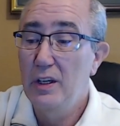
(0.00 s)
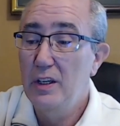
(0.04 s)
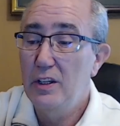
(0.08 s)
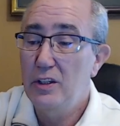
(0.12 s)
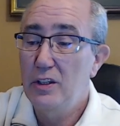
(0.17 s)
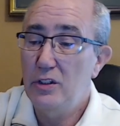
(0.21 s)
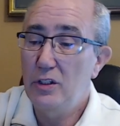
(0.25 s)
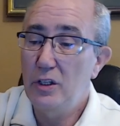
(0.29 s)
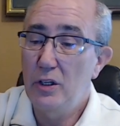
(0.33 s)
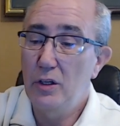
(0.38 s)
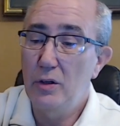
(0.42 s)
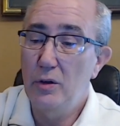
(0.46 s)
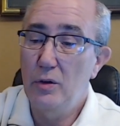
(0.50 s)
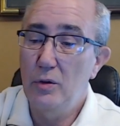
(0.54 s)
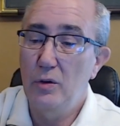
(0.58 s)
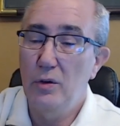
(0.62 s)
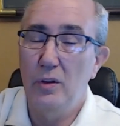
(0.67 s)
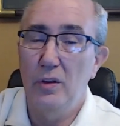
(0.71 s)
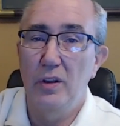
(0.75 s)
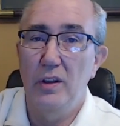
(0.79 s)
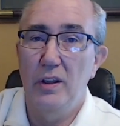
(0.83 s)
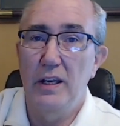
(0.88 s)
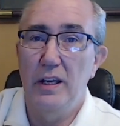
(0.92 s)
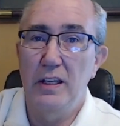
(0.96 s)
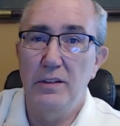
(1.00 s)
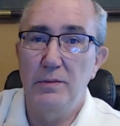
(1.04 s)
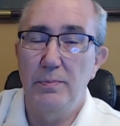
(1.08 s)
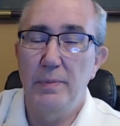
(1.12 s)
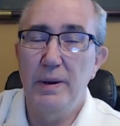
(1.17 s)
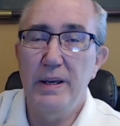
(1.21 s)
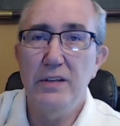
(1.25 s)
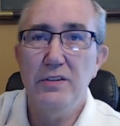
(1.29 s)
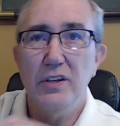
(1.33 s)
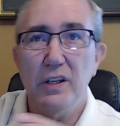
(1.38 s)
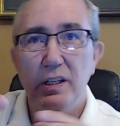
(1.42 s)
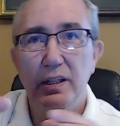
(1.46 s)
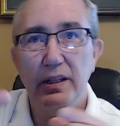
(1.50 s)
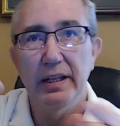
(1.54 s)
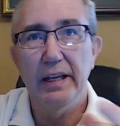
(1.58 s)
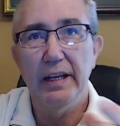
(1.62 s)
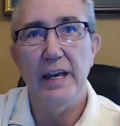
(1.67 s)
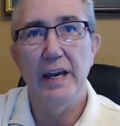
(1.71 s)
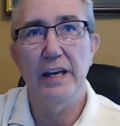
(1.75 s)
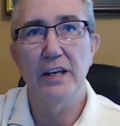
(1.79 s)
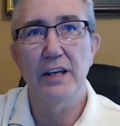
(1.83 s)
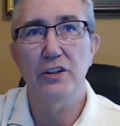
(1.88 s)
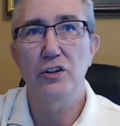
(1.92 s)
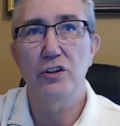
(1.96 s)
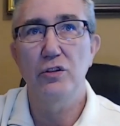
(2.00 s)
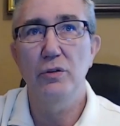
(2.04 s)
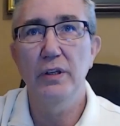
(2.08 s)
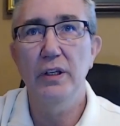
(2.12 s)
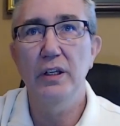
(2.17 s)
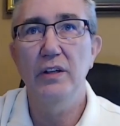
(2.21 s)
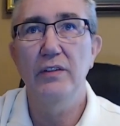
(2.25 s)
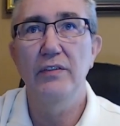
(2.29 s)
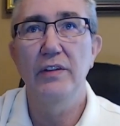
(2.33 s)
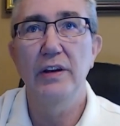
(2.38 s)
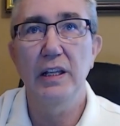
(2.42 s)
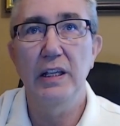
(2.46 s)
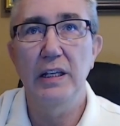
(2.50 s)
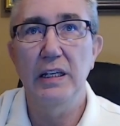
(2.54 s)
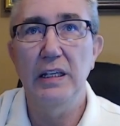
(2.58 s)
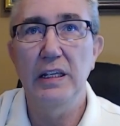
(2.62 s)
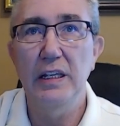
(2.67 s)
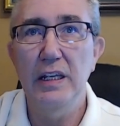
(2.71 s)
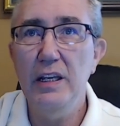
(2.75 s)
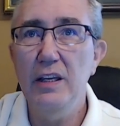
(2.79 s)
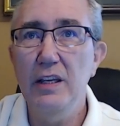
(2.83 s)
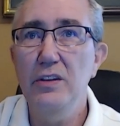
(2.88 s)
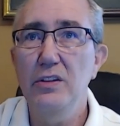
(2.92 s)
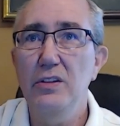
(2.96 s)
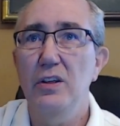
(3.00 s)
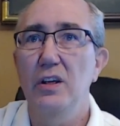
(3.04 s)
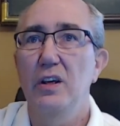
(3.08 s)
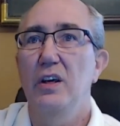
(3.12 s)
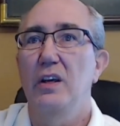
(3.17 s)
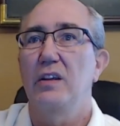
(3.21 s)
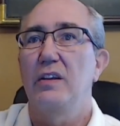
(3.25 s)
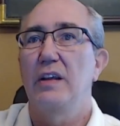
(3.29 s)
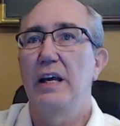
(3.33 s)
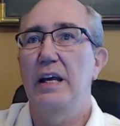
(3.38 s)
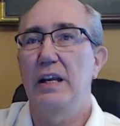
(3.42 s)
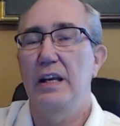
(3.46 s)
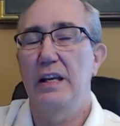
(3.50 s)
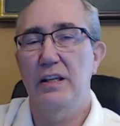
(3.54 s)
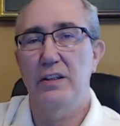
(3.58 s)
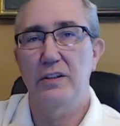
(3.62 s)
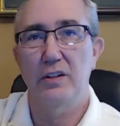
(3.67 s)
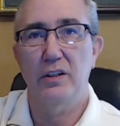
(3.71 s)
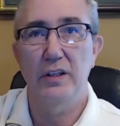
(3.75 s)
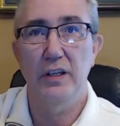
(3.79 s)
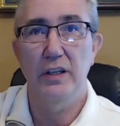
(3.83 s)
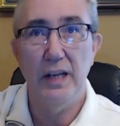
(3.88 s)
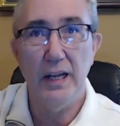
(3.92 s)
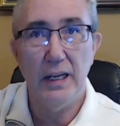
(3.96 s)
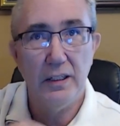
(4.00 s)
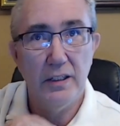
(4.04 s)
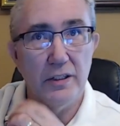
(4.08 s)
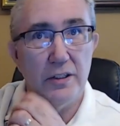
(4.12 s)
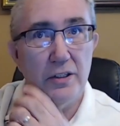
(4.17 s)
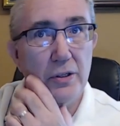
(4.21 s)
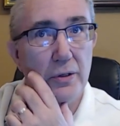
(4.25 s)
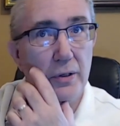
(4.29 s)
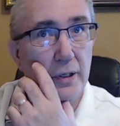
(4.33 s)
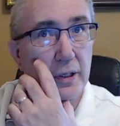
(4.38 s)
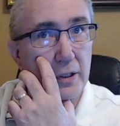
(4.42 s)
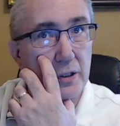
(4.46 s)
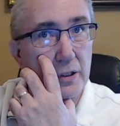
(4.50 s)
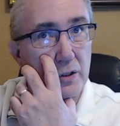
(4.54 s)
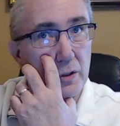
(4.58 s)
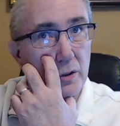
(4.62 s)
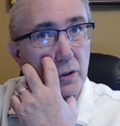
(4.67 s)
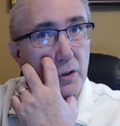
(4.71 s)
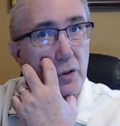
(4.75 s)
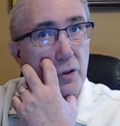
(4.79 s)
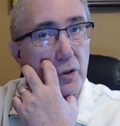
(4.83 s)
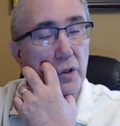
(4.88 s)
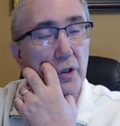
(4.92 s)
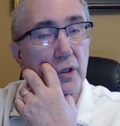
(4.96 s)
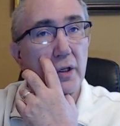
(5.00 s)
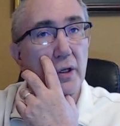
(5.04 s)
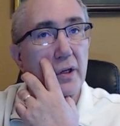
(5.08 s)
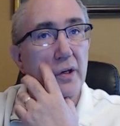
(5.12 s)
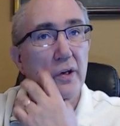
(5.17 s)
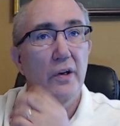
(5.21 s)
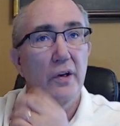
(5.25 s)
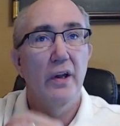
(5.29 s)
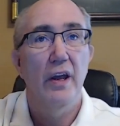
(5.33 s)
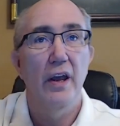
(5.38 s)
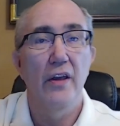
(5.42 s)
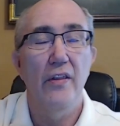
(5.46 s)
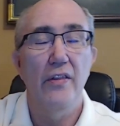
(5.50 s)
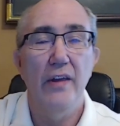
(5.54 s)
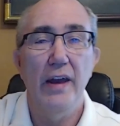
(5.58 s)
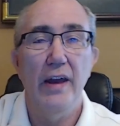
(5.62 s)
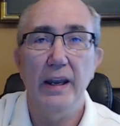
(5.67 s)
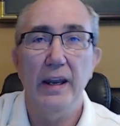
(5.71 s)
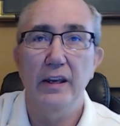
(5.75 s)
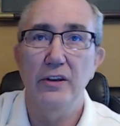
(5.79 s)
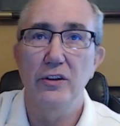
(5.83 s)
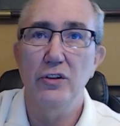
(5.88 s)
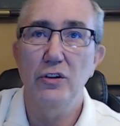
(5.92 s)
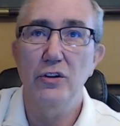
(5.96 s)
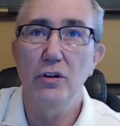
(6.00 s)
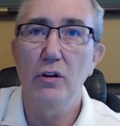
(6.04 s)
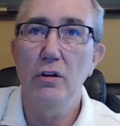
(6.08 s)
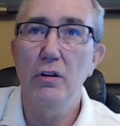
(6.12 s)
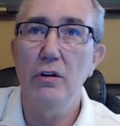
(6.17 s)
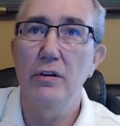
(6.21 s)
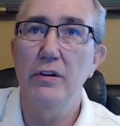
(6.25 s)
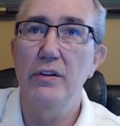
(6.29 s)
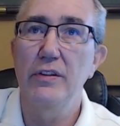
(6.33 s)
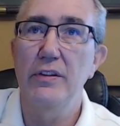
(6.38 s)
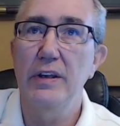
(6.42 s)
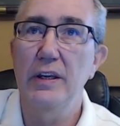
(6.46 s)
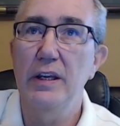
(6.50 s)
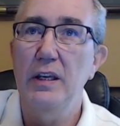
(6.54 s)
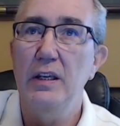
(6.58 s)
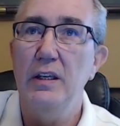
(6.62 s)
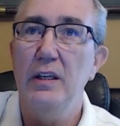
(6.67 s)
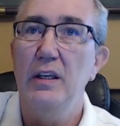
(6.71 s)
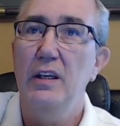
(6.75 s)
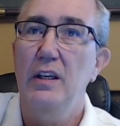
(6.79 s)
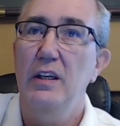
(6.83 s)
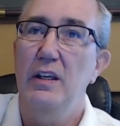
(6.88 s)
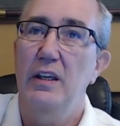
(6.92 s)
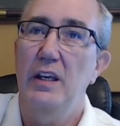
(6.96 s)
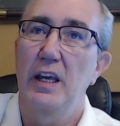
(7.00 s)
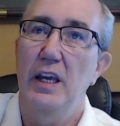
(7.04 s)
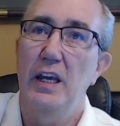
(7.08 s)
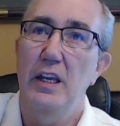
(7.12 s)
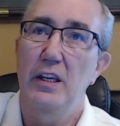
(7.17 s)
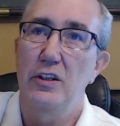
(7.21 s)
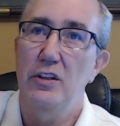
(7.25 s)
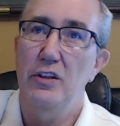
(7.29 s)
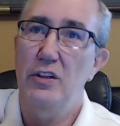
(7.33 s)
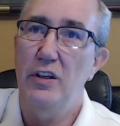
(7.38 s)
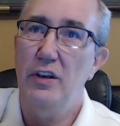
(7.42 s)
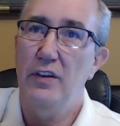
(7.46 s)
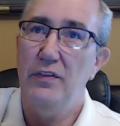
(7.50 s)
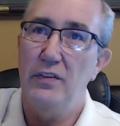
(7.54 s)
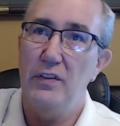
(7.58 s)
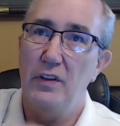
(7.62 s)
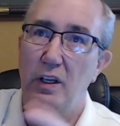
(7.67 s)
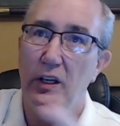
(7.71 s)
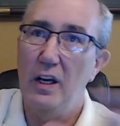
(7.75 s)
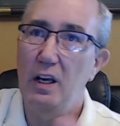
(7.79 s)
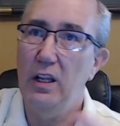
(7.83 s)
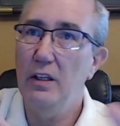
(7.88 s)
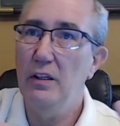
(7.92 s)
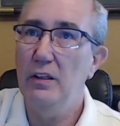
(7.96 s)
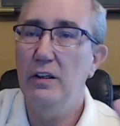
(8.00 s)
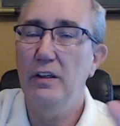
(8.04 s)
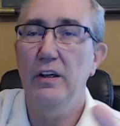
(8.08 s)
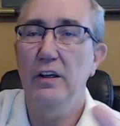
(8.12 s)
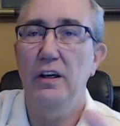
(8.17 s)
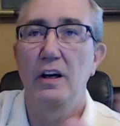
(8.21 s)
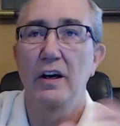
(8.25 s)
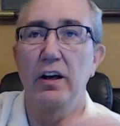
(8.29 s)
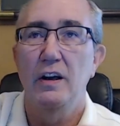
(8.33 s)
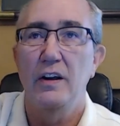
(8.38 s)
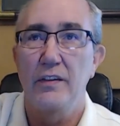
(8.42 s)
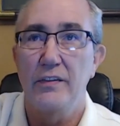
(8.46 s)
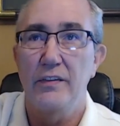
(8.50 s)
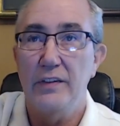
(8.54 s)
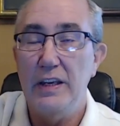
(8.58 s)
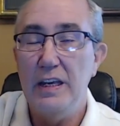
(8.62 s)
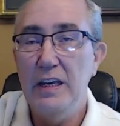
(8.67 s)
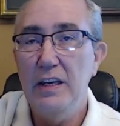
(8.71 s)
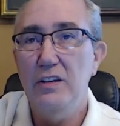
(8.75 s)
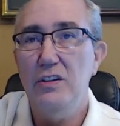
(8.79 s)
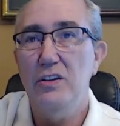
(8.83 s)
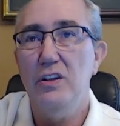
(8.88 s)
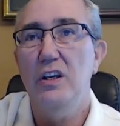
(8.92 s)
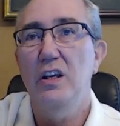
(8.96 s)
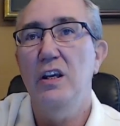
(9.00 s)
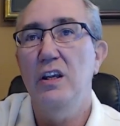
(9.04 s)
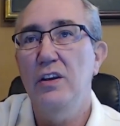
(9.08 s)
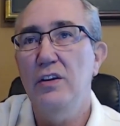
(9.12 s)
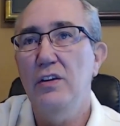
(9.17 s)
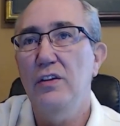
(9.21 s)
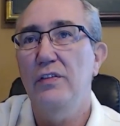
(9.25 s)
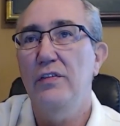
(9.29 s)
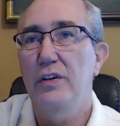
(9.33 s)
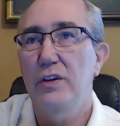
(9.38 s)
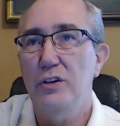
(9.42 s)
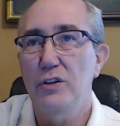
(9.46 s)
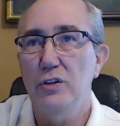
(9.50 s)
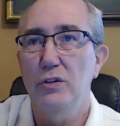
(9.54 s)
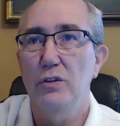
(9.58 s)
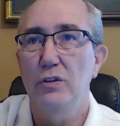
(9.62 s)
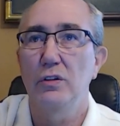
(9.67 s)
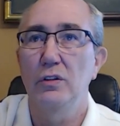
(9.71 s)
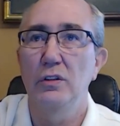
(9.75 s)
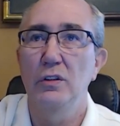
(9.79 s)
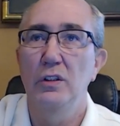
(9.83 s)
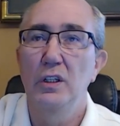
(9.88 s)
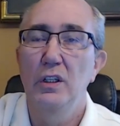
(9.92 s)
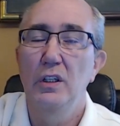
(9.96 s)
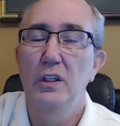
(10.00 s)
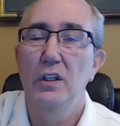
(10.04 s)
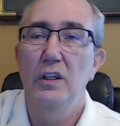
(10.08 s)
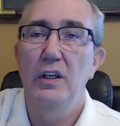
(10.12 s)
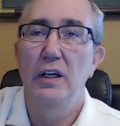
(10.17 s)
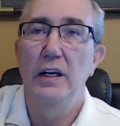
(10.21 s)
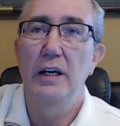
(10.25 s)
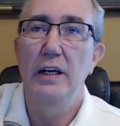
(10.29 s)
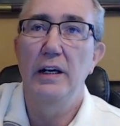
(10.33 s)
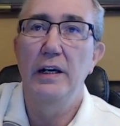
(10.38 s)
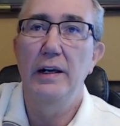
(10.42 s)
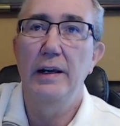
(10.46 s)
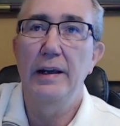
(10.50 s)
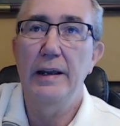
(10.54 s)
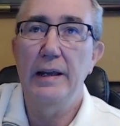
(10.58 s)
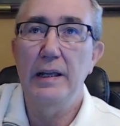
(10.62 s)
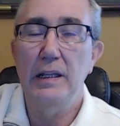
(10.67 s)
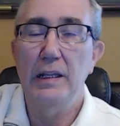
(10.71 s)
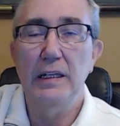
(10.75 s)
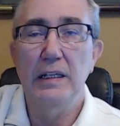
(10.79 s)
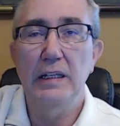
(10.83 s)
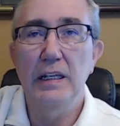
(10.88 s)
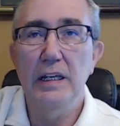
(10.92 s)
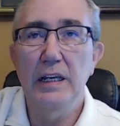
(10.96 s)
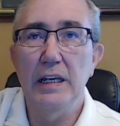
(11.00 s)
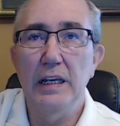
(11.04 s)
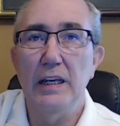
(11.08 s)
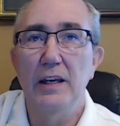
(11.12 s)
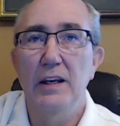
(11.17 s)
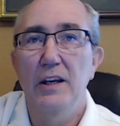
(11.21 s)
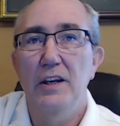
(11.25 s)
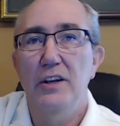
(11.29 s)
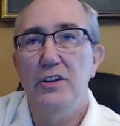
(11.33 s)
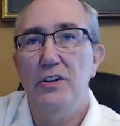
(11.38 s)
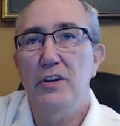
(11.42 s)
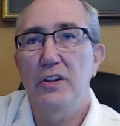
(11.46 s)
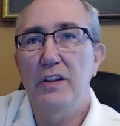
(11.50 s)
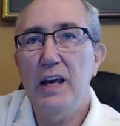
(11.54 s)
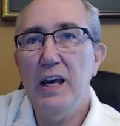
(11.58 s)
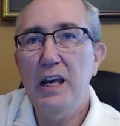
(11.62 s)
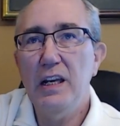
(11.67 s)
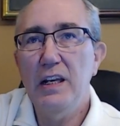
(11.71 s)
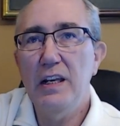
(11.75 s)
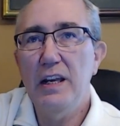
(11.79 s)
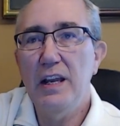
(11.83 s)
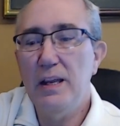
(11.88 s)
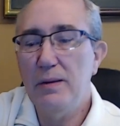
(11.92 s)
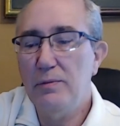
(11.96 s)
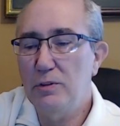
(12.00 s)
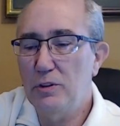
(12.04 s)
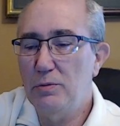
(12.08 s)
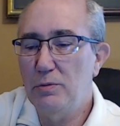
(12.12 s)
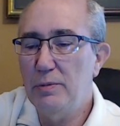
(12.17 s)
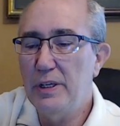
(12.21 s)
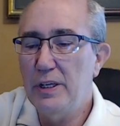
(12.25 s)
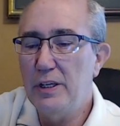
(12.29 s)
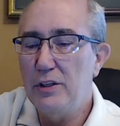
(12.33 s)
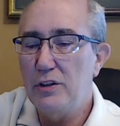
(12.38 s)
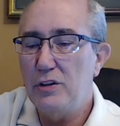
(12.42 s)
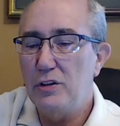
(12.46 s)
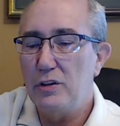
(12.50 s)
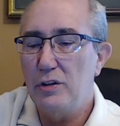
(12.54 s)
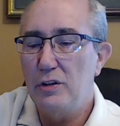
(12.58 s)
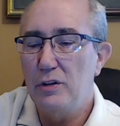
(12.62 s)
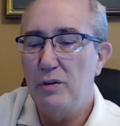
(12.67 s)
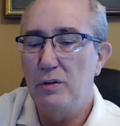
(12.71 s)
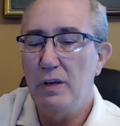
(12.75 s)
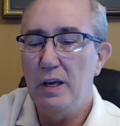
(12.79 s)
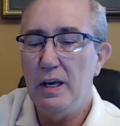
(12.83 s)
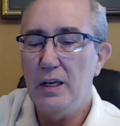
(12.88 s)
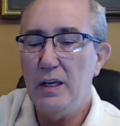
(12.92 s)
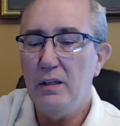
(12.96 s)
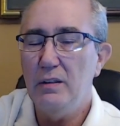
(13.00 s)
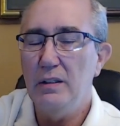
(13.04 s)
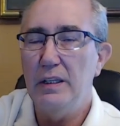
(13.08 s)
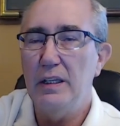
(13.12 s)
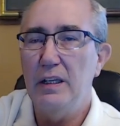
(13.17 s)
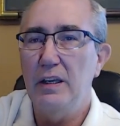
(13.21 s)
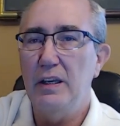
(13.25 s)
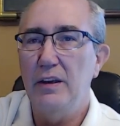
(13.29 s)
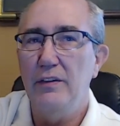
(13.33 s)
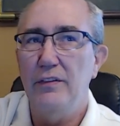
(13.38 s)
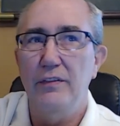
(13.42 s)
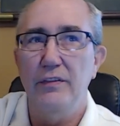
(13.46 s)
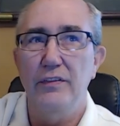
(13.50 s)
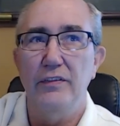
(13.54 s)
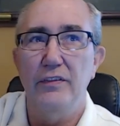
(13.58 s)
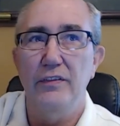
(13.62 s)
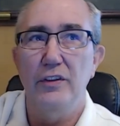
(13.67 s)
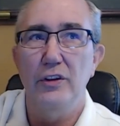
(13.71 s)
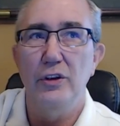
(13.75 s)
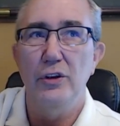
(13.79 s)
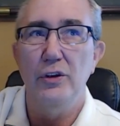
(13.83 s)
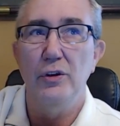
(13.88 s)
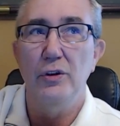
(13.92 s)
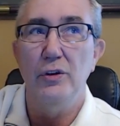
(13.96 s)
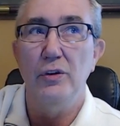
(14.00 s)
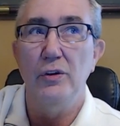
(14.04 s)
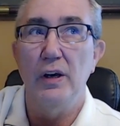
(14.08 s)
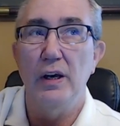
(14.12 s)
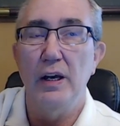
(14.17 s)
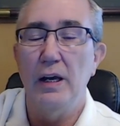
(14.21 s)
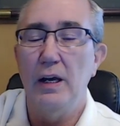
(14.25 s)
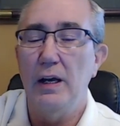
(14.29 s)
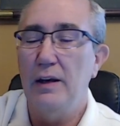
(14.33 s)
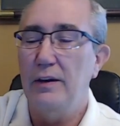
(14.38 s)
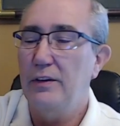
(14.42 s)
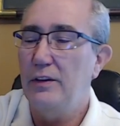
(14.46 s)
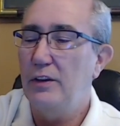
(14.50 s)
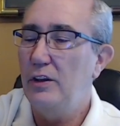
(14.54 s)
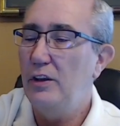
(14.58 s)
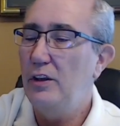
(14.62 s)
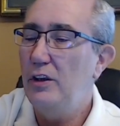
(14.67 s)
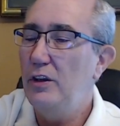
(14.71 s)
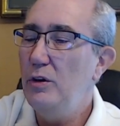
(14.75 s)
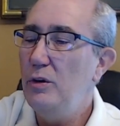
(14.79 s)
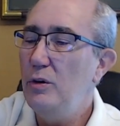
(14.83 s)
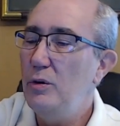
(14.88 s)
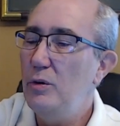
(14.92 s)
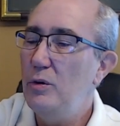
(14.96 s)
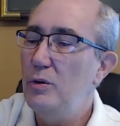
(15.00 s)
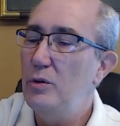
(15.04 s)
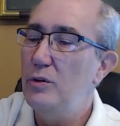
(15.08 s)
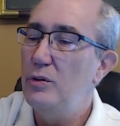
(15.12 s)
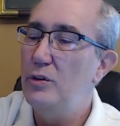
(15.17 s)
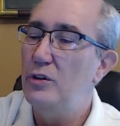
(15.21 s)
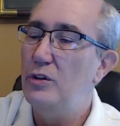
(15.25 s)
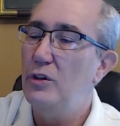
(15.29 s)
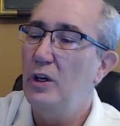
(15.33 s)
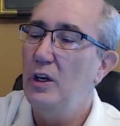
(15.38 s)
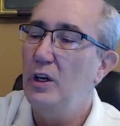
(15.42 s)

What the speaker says: So it's basically a string of LEDs that is connected to a controller, and that controller then can shift the color of each individual LED. So that enables me to not only give you a huge